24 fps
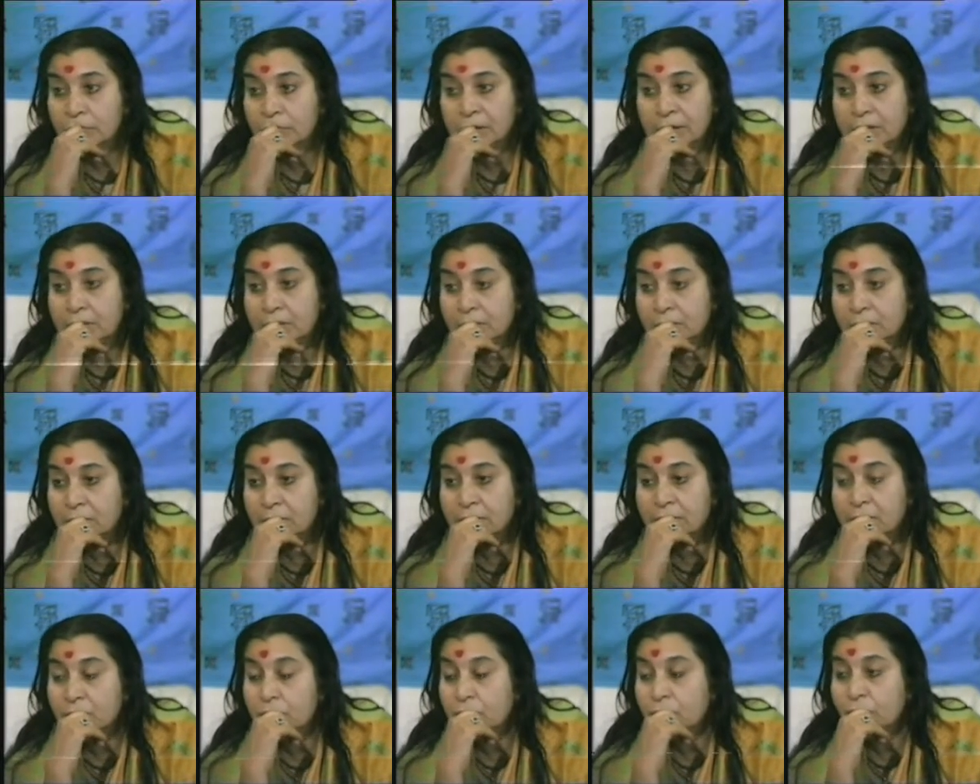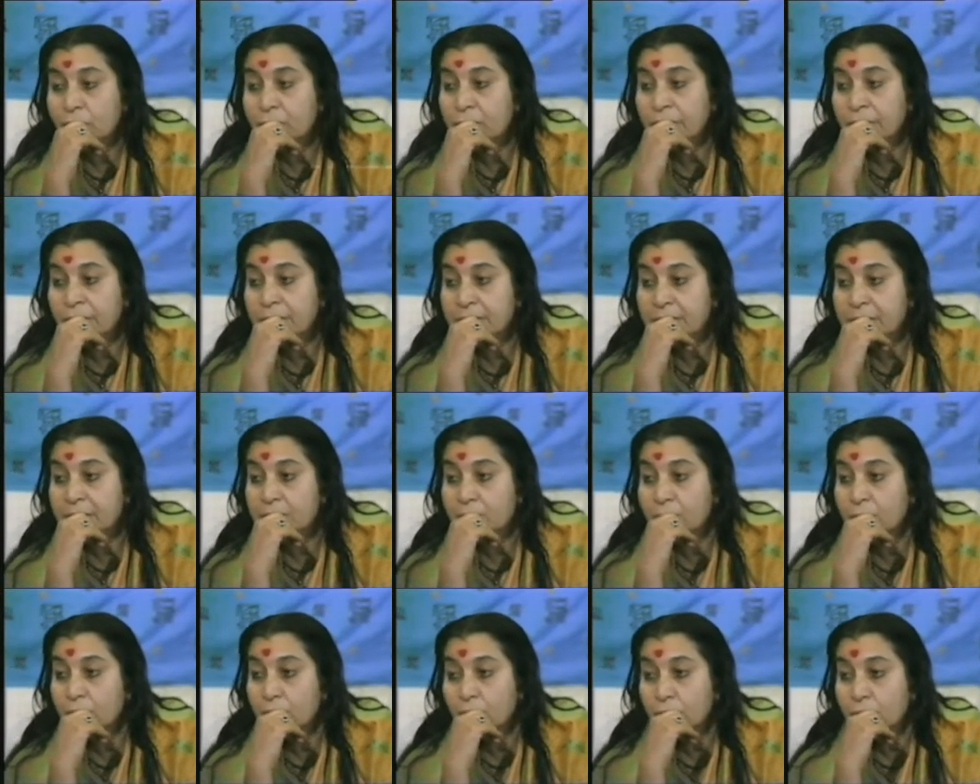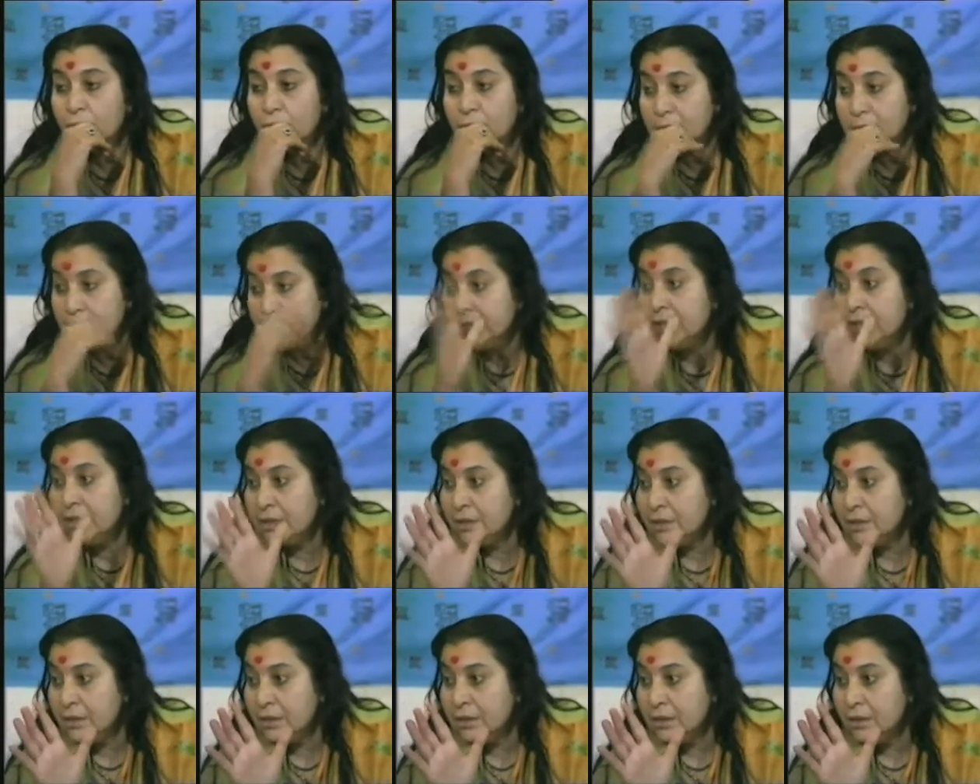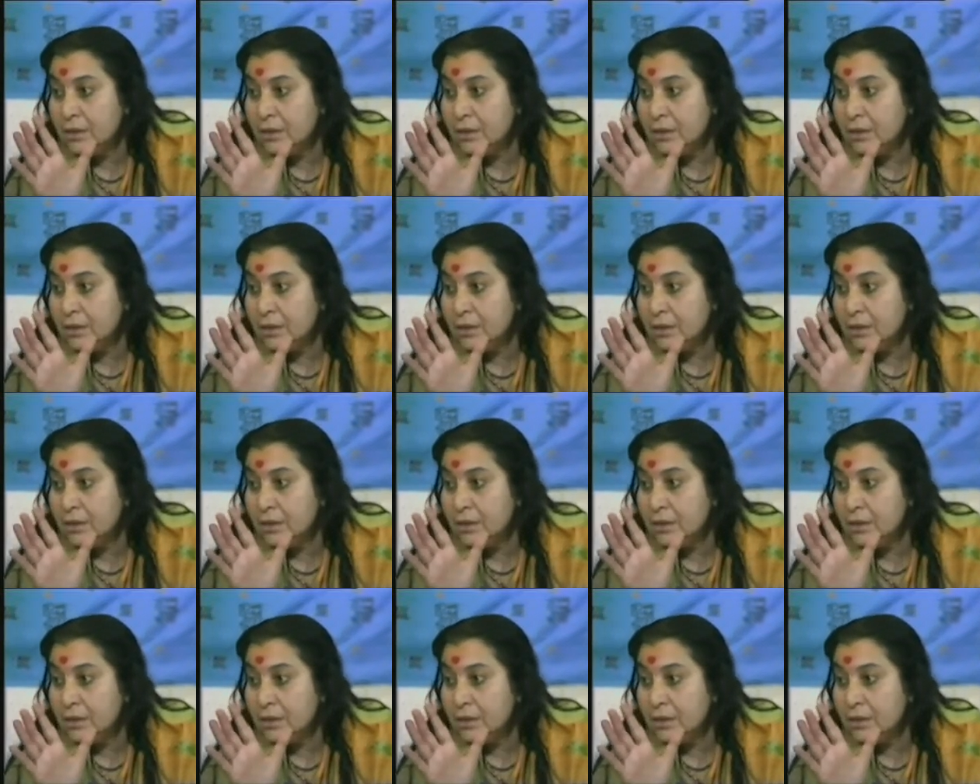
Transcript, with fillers: That doesn't show any wisdom or growth, isn't it?